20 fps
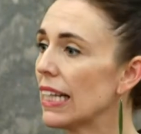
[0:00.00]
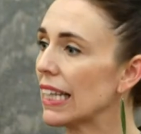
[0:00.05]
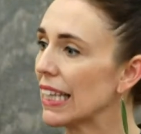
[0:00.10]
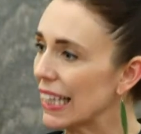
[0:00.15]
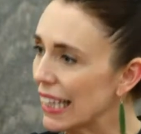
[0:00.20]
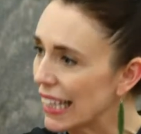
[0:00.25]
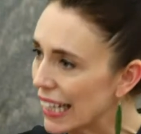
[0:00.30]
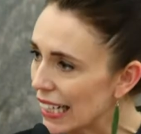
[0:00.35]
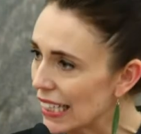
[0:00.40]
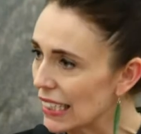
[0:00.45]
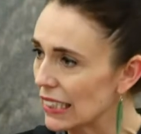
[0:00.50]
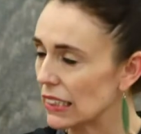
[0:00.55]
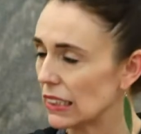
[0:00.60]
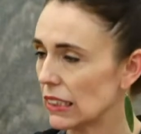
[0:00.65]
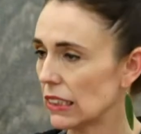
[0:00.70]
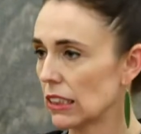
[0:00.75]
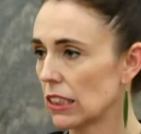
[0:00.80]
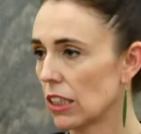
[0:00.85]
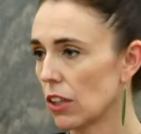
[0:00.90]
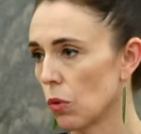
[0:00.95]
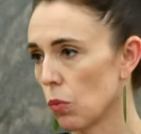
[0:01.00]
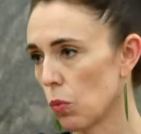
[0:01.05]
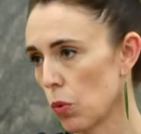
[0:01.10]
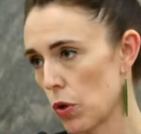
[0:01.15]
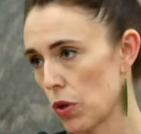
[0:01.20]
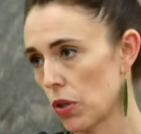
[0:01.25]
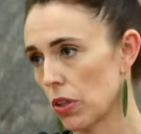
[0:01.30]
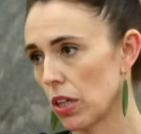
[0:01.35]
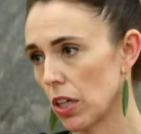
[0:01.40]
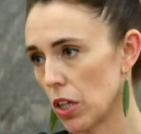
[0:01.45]
lens to the
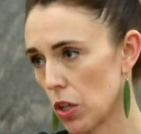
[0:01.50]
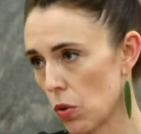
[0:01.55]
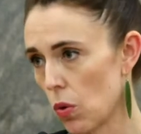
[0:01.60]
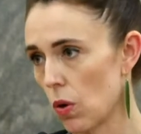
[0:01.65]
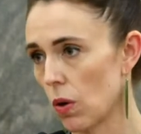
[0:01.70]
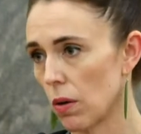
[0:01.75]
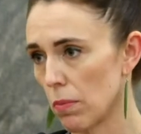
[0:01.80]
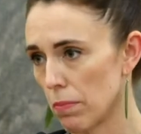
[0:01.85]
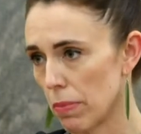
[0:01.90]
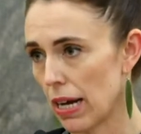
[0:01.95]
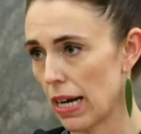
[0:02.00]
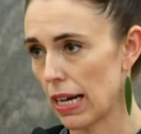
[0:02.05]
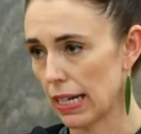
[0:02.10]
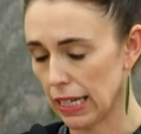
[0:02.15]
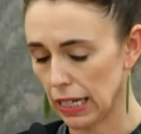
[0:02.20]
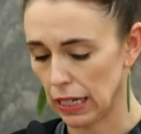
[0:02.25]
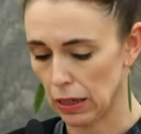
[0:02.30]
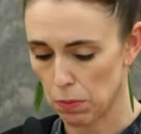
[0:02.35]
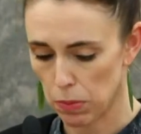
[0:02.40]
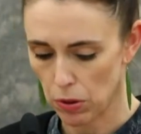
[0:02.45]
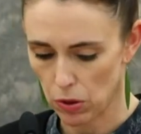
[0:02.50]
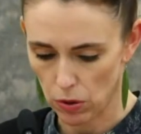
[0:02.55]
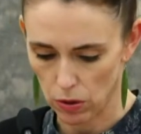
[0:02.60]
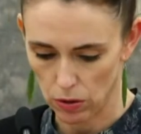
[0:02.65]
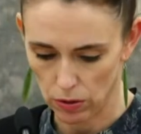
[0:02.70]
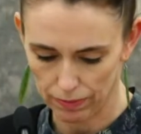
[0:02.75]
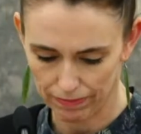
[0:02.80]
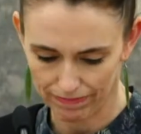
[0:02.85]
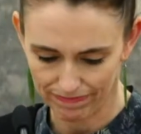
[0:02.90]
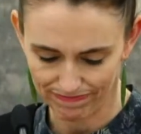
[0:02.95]
work that you are embarking
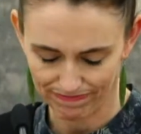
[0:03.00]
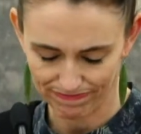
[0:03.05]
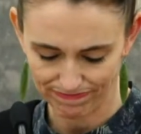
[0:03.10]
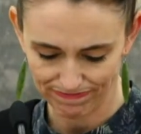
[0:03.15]
upon.